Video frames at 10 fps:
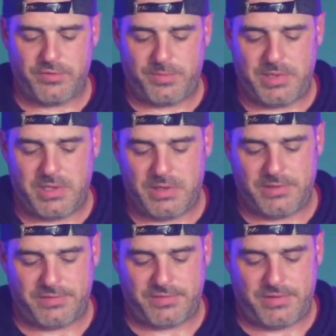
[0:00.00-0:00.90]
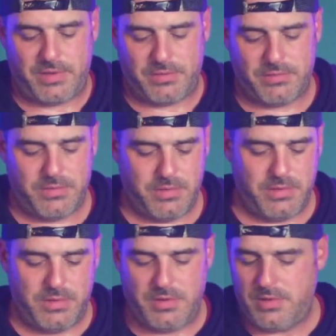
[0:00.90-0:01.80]
because,
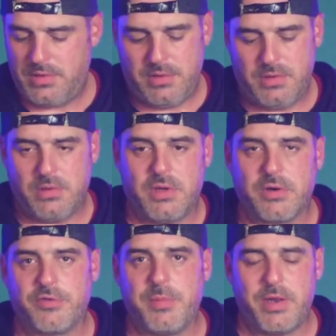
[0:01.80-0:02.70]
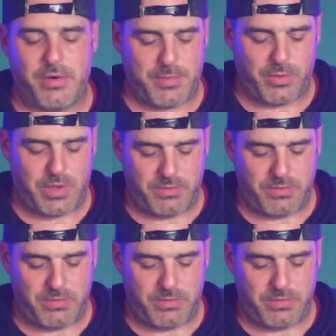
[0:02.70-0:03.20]
longer's better, am I right?